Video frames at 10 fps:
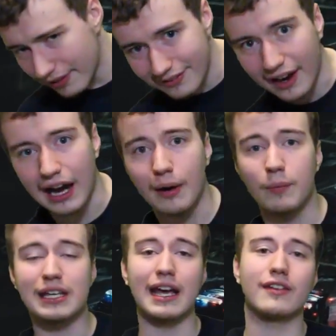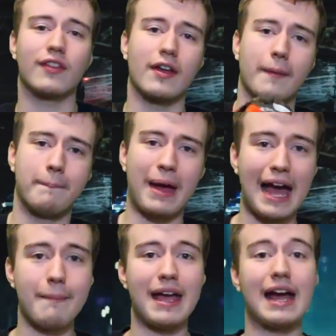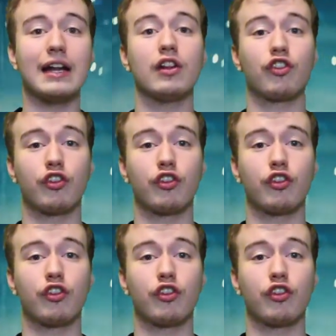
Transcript: the time we get to the Batman and